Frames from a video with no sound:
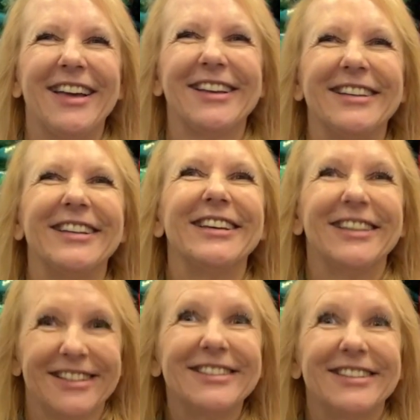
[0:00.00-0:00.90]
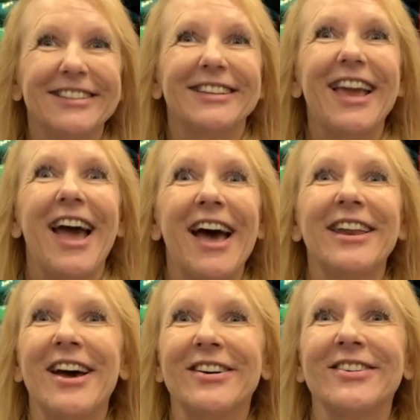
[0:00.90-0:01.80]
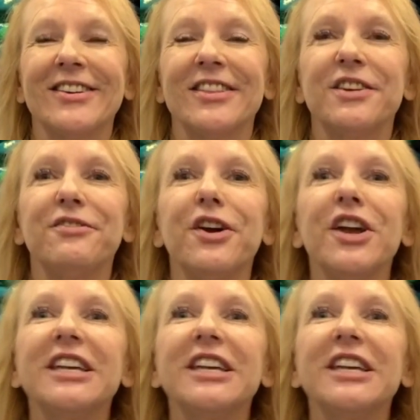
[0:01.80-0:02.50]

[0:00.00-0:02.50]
they usually do. Yeah, I know. Yeah, they do. They're very